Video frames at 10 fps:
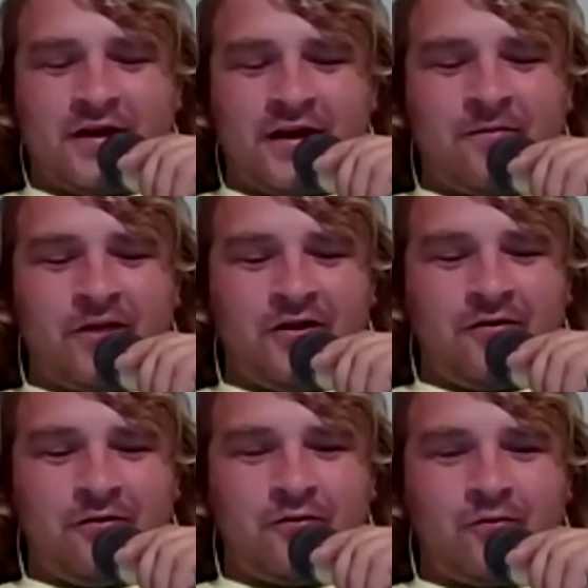anybody
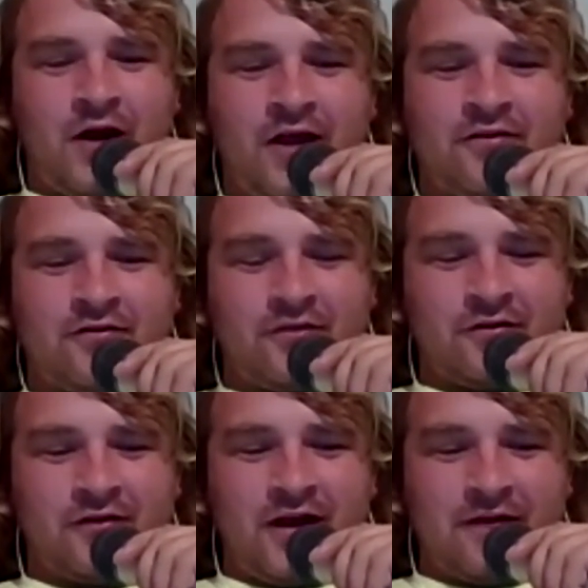who's watched
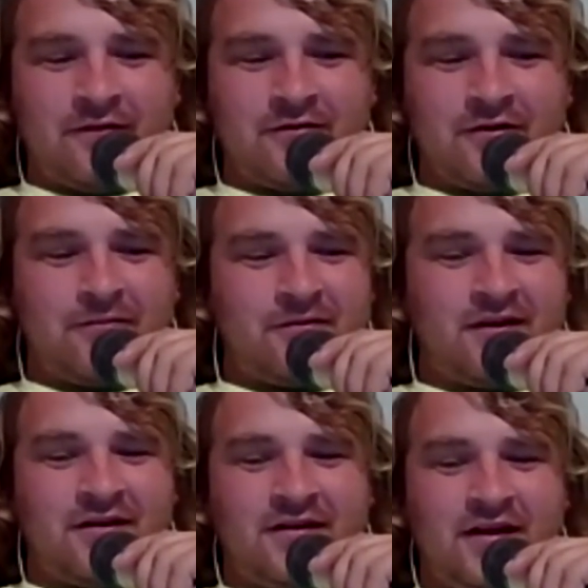those live streams
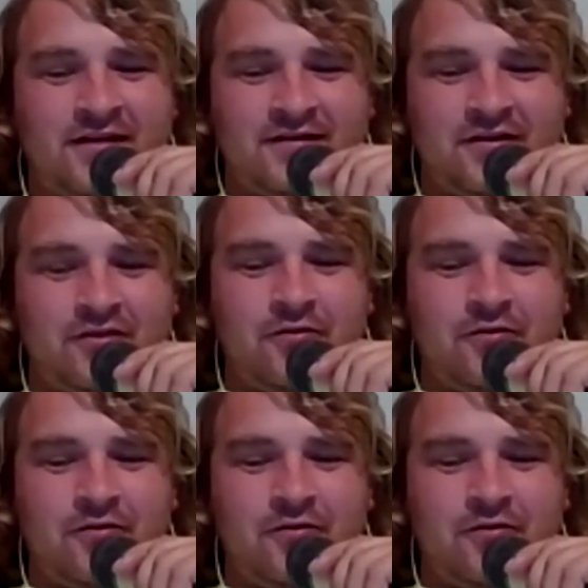can attest. They do